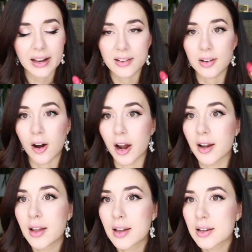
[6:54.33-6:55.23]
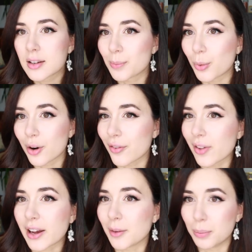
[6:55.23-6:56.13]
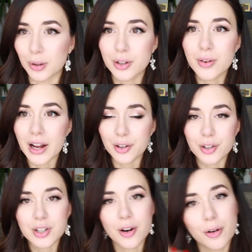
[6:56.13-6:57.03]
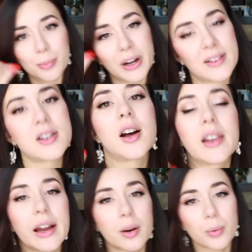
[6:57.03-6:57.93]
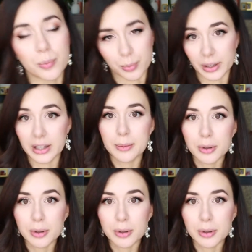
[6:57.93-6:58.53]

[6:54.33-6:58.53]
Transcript: It's got more of like a blue undertone, but it's not like really